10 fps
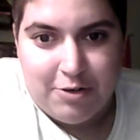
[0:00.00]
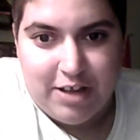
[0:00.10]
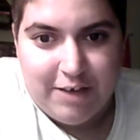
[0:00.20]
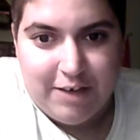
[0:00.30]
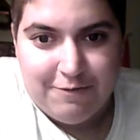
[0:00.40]

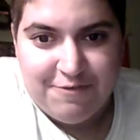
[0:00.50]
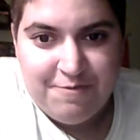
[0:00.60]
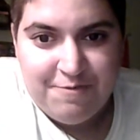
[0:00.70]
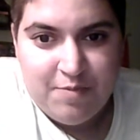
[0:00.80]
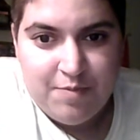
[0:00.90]
life.
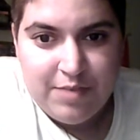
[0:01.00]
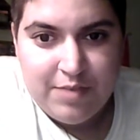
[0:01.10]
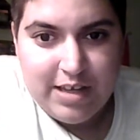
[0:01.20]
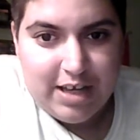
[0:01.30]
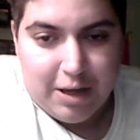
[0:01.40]

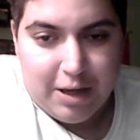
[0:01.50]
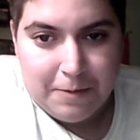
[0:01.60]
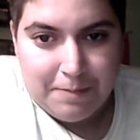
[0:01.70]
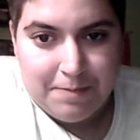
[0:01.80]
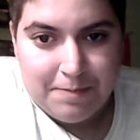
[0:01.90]

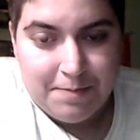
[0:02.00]
Um,